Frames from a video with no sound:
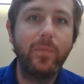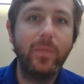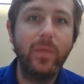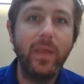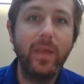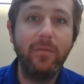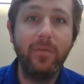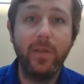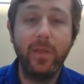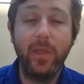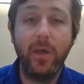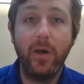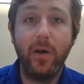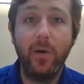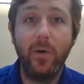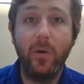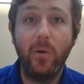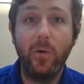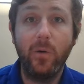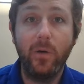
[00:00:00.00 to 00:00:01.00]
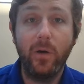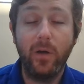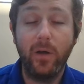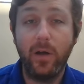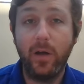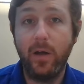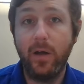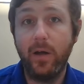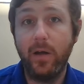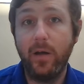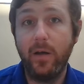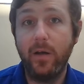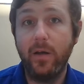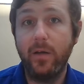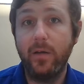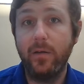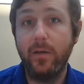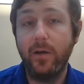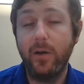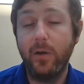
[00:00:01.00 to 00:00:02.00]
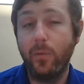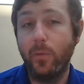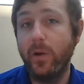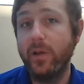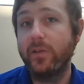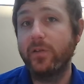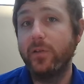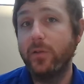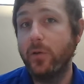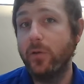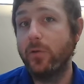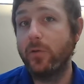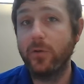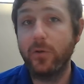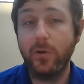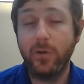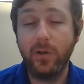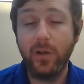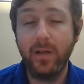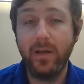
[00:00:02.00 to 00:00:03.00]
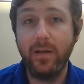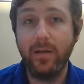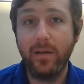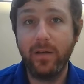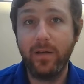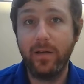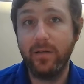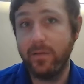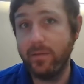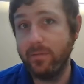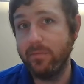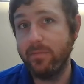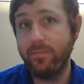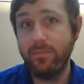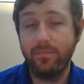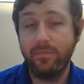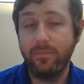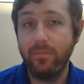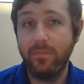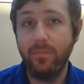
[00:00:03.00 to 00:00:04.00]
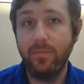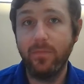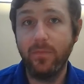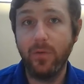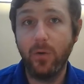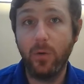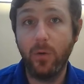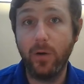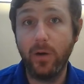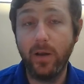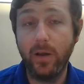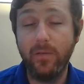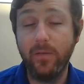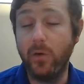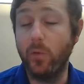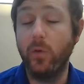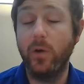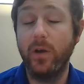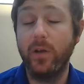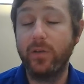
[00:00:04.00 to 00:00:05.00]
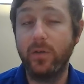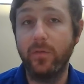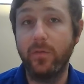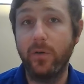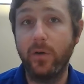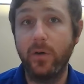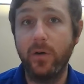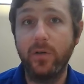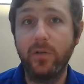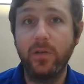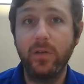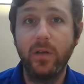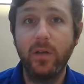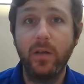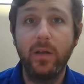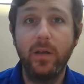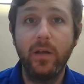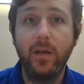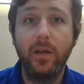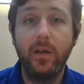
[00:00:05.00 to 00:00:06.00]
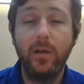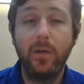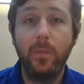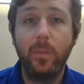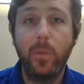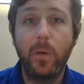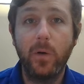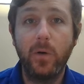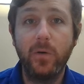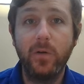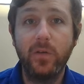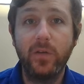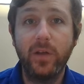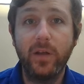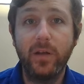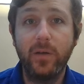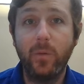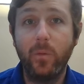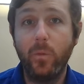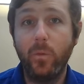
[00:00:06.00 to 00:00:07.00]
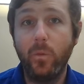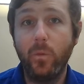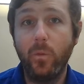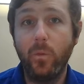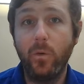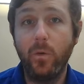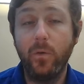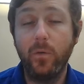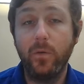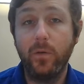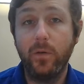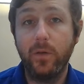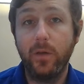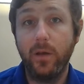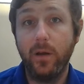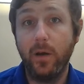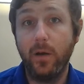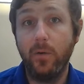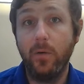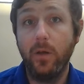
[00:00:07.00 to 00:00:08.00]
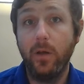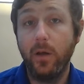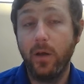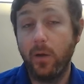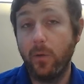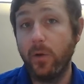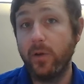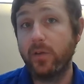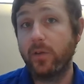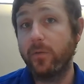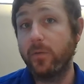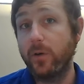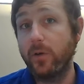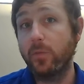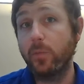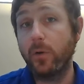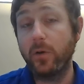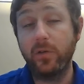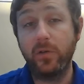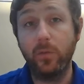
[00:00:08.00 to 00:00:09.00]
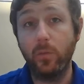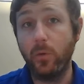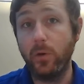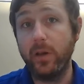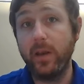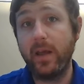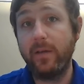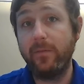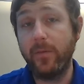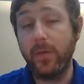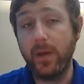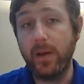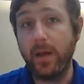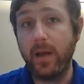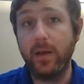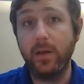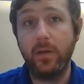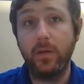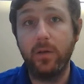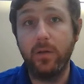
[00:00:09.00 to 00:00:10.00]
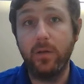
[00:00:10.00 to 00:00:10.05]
Even though a risk neutral or even a risk averse person, a risk averse person would definitely not